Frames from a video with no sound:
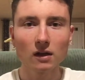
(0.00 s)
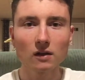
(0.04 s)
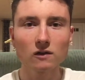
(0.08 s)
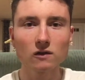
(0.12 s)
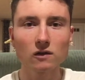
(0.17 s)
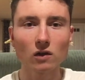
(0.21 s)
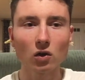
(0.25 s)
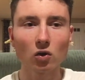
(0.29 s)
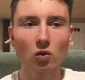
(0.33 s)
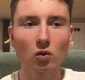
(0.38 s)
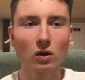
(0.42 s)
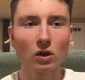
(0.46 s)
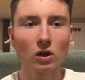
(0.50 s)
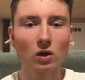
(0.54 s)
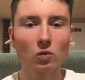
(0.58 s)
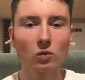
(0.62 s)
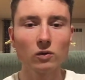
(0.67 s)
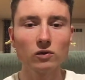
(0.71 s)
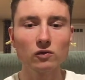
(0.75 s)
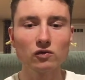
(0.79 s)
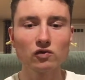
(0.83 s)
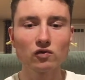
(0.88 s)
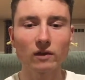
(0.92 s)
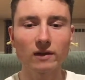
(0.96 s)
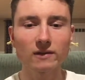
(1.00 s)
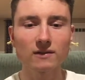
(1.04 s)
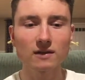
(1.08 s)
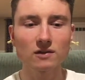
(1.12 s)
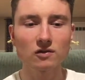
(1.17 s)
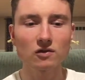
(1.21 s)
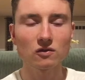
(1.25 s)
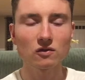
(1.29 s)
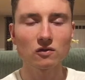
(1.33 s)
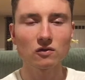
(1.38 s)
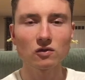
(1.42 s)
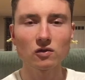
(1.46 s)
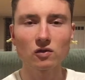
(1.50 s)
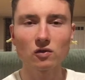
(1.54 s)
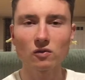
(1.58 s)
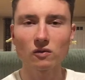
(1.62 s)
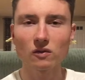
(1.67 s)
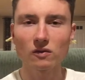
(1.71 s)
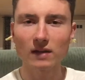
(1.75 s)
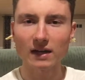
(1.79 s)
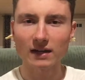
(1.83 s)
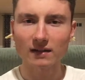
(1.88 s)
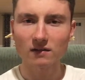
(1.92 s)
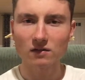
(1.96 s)
So when you transition to
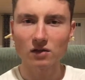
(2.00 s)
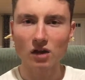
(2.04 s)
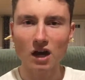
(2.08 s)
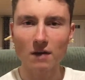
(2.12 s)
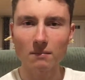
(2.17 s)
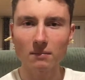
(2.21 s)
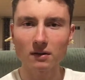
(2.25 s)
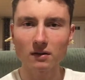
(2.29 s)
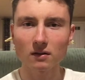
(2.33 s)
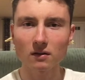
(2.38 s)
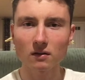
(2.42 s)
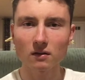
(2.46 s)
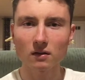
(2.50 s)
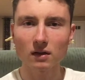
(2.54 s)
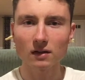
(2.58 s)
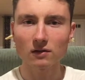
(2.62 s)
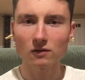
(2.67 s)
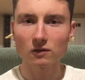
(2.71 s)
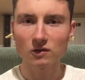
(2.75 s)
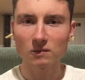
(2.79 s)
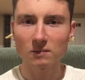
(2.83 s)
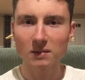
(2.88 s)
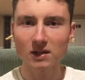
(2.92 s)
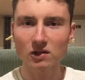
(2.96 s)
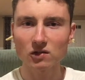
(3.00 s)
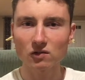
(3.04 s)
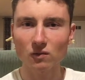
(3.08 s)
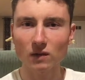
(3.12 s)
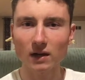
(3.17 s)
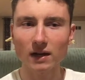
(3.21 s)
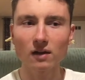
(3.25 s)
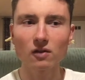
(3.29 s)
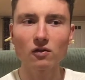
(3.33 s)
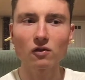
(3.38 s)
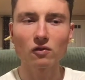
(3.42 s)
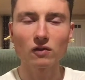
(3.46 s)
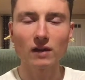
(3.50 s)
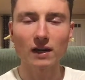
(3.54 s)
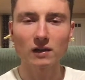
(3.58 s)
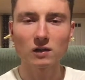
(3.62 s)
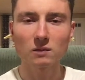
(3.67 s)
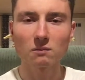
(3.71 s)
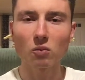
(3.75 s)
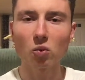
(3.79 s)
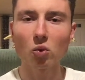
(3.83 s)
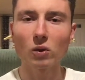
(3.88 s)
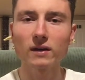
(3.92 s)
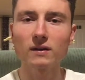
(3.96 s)
the next topic in your speech, right, your
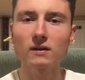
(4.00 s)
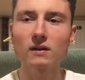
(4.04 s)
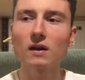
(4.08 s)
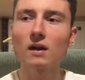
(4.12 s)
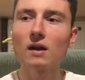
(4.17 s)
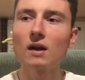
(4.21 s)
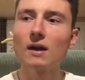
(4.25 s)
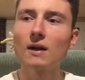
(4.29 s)
next point,